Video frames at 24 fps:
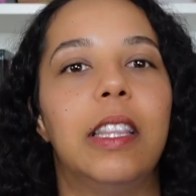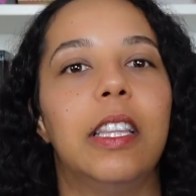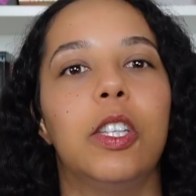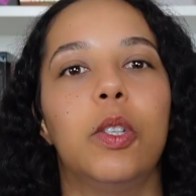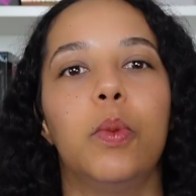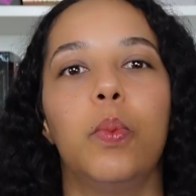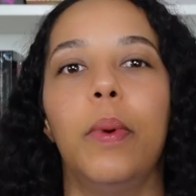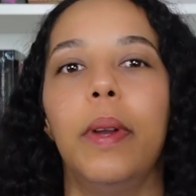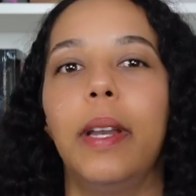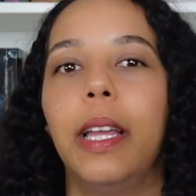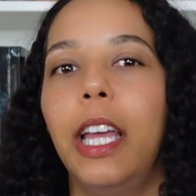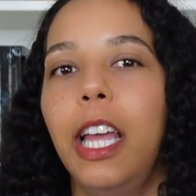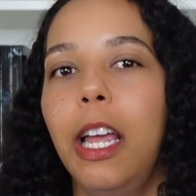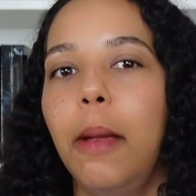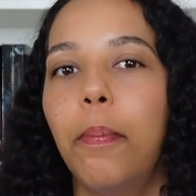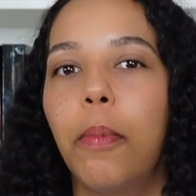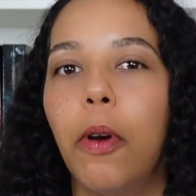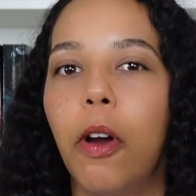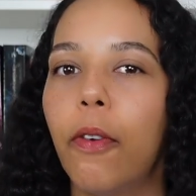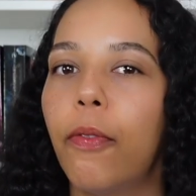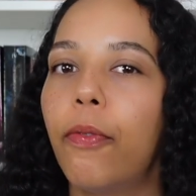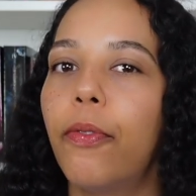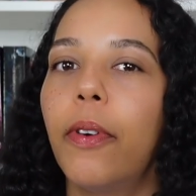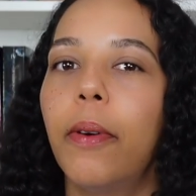This would keep
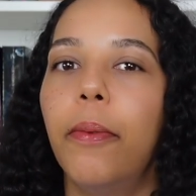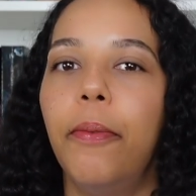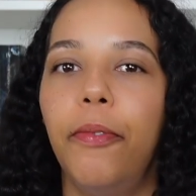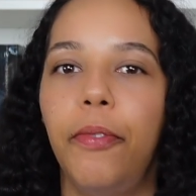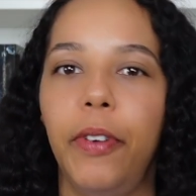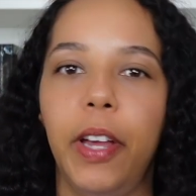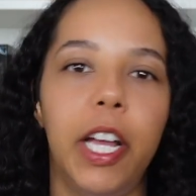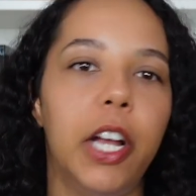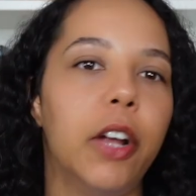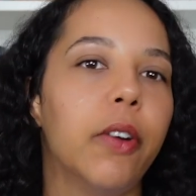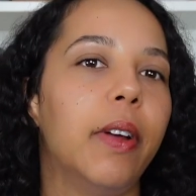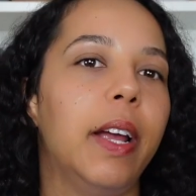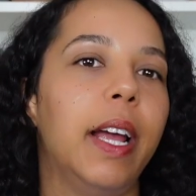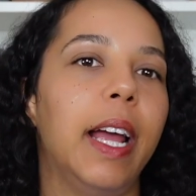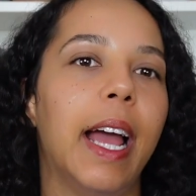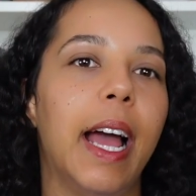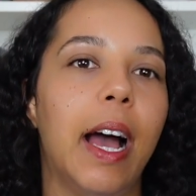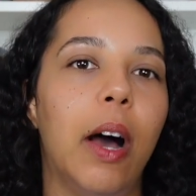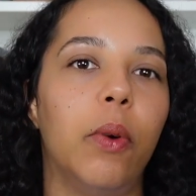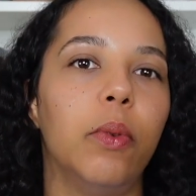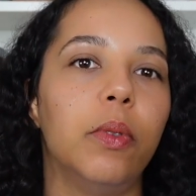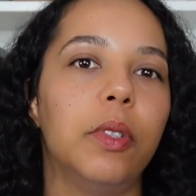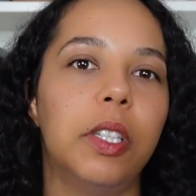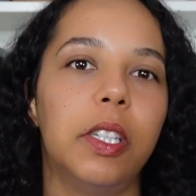her from figuring
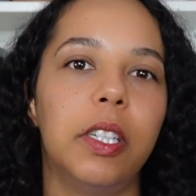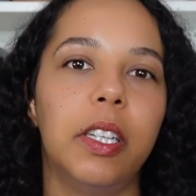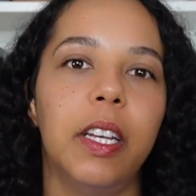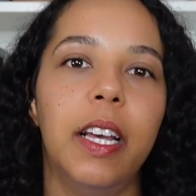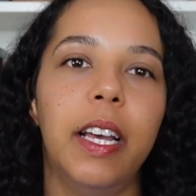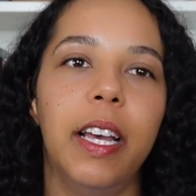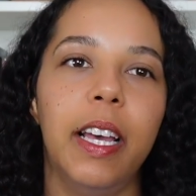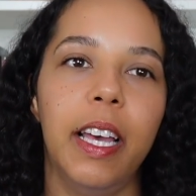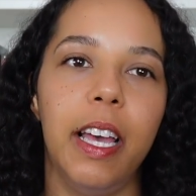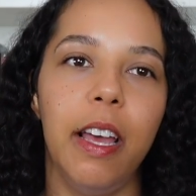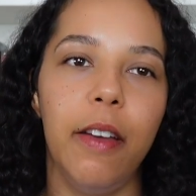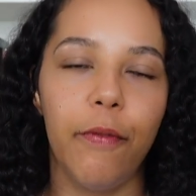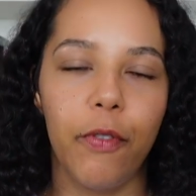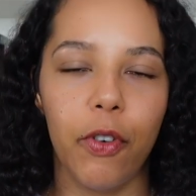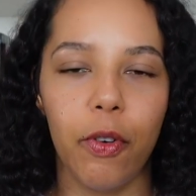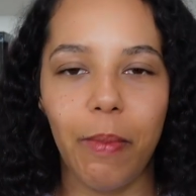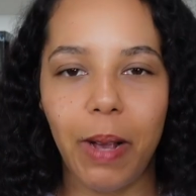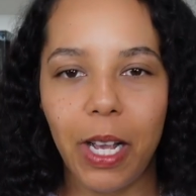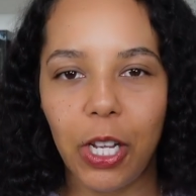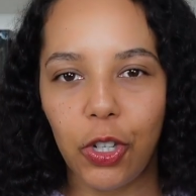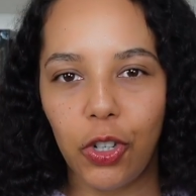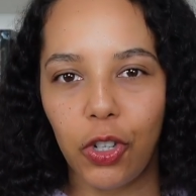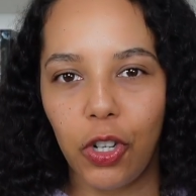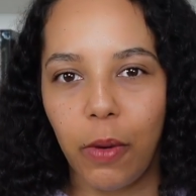out
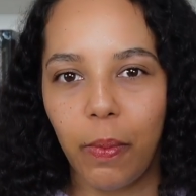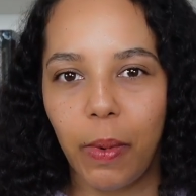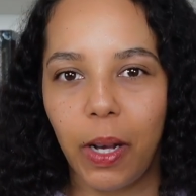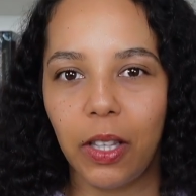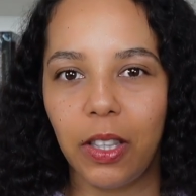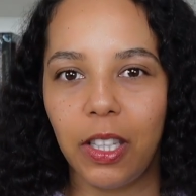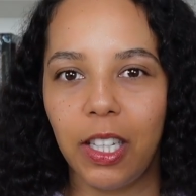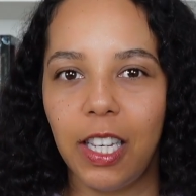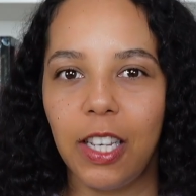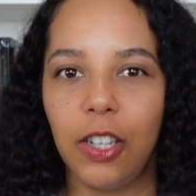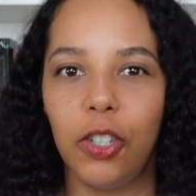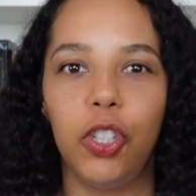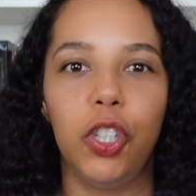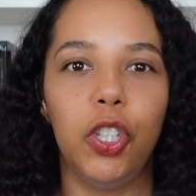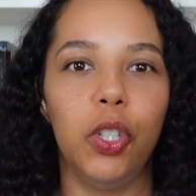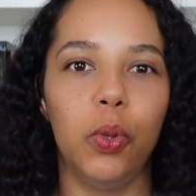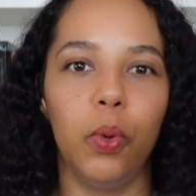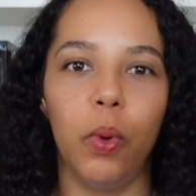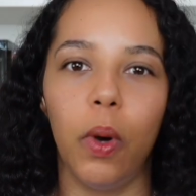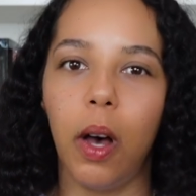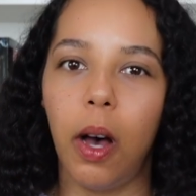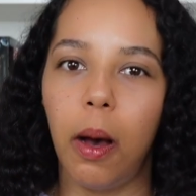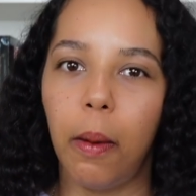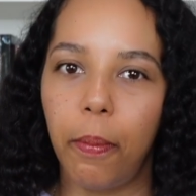information about the
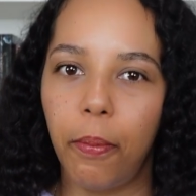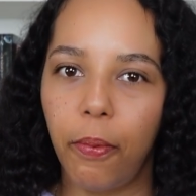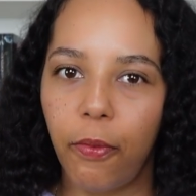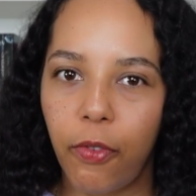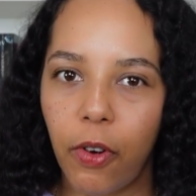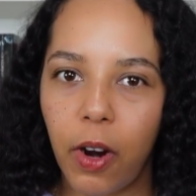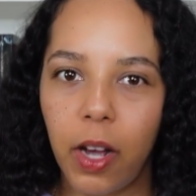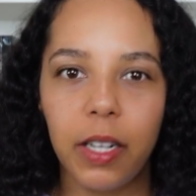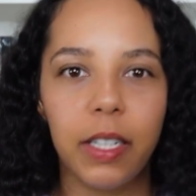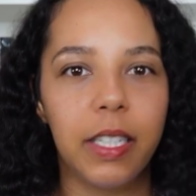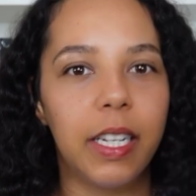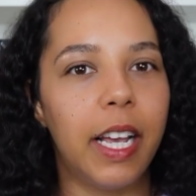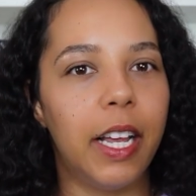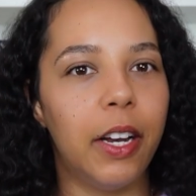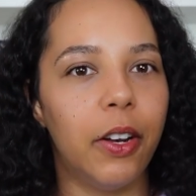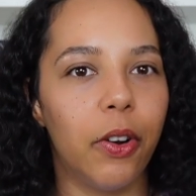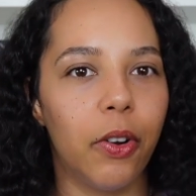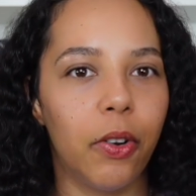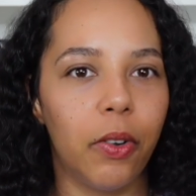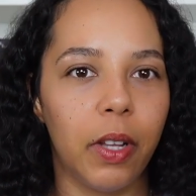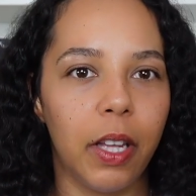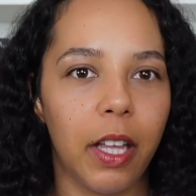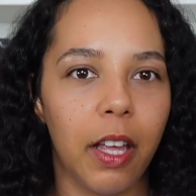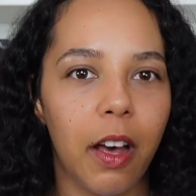issue up front and
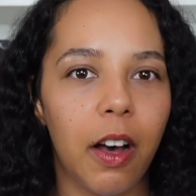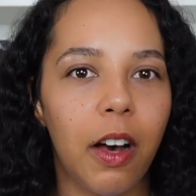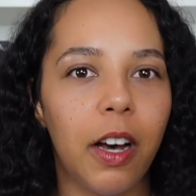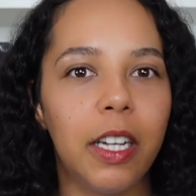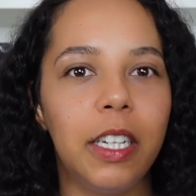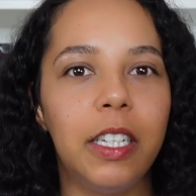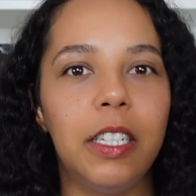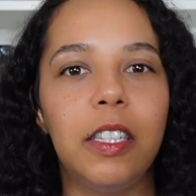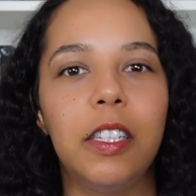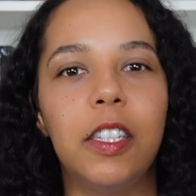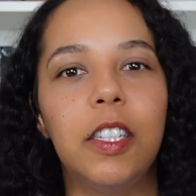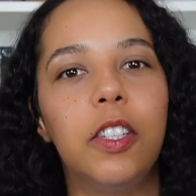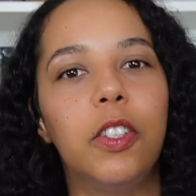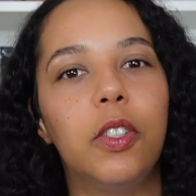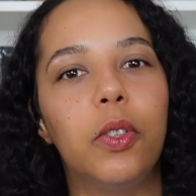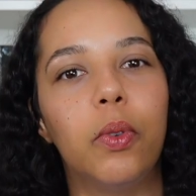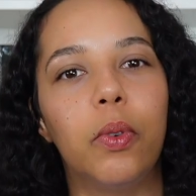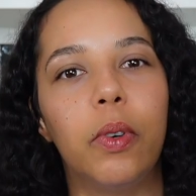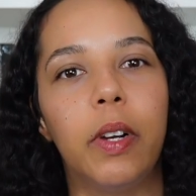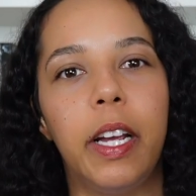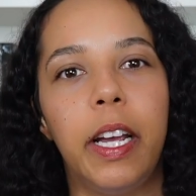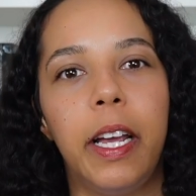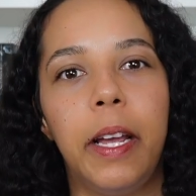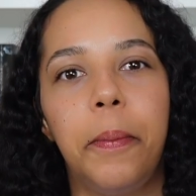early on in the
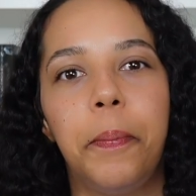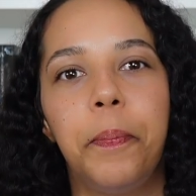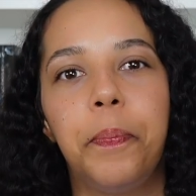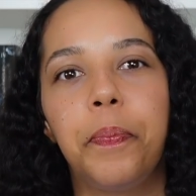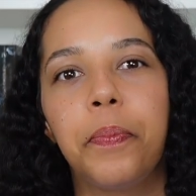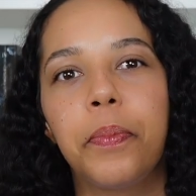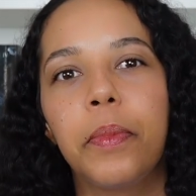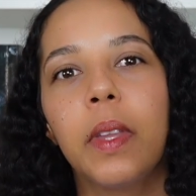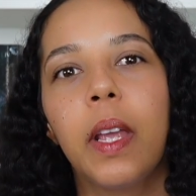story.